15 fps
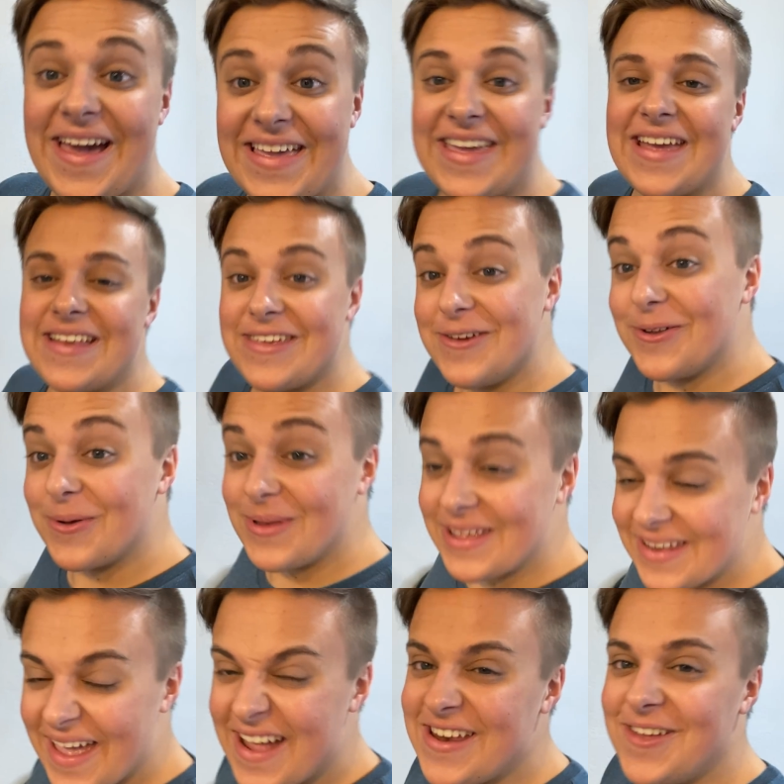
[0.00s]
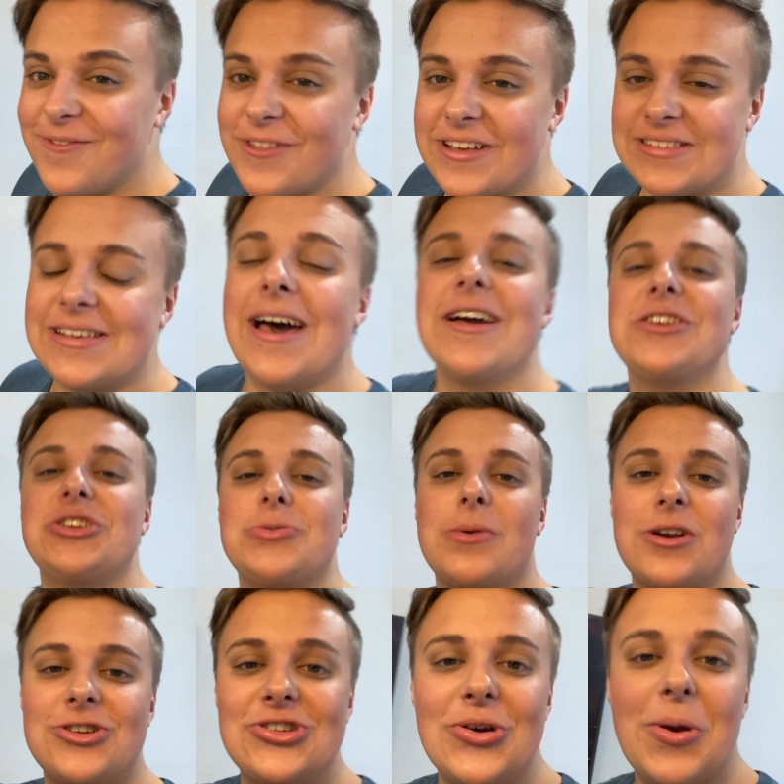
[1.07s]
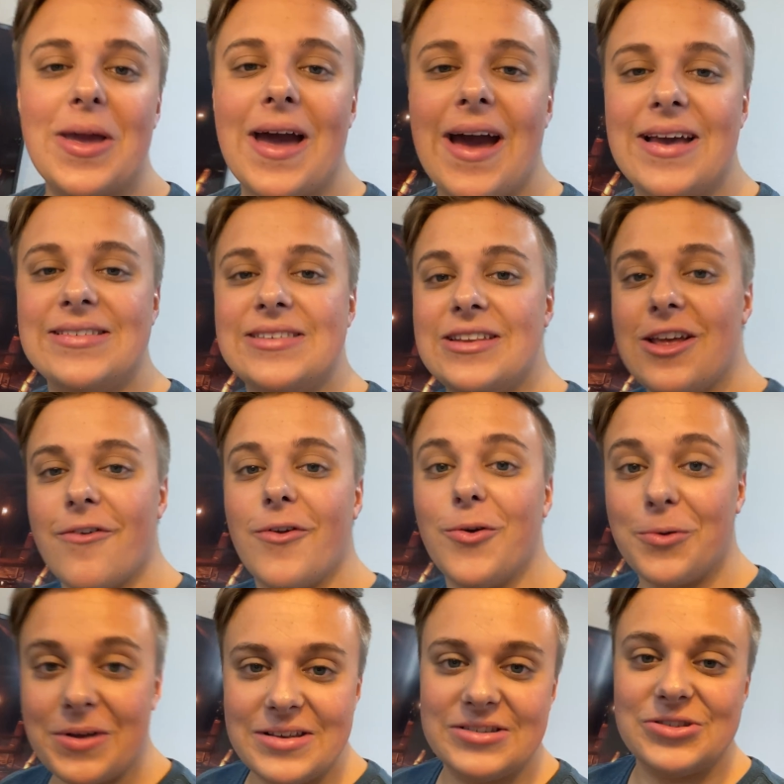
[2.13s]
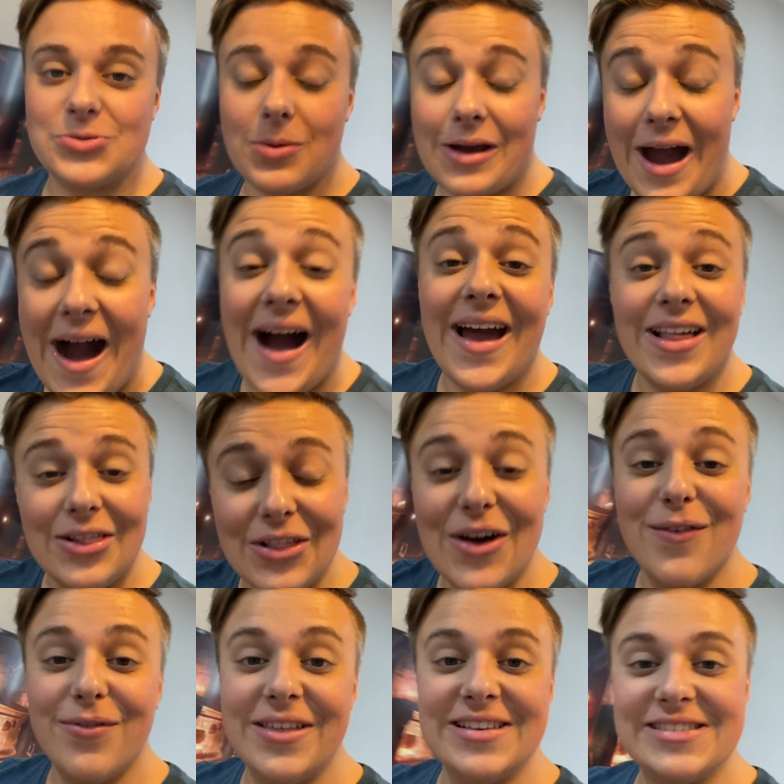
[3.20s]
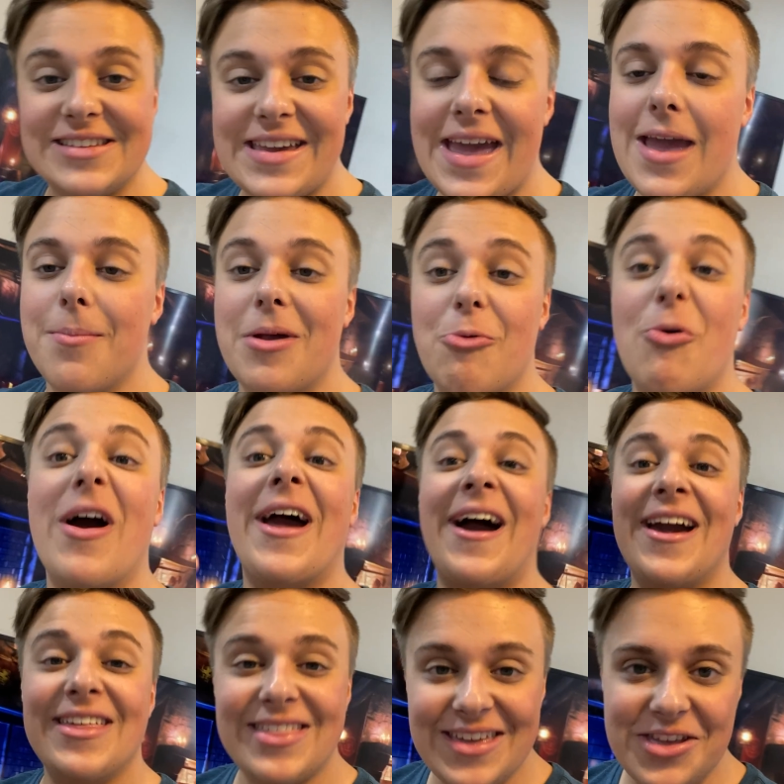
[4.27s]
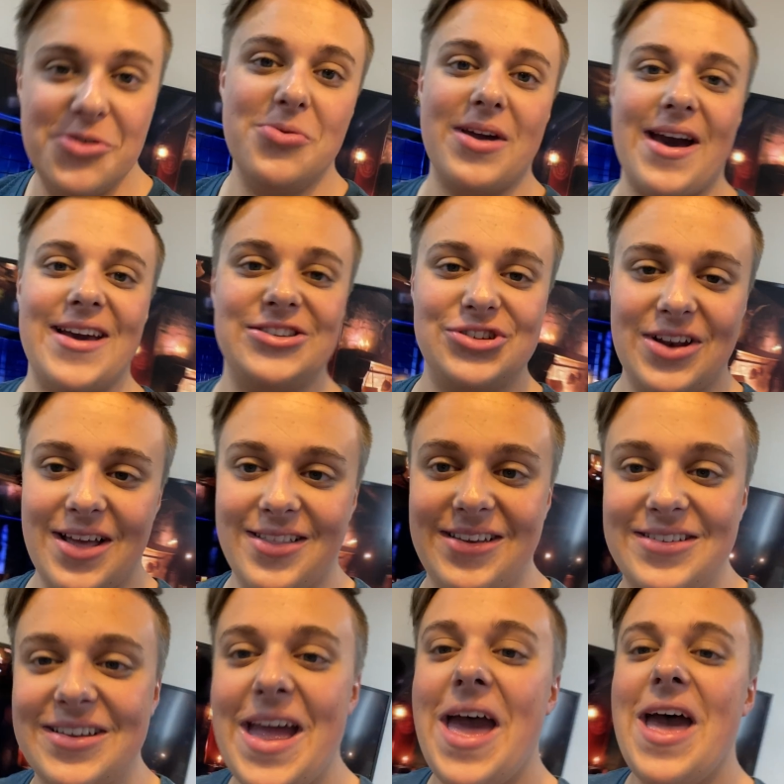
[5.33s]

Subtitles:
again, you don't need any of this. I just want to show you guys the different reasons why I love this game and why I think you guys should at least.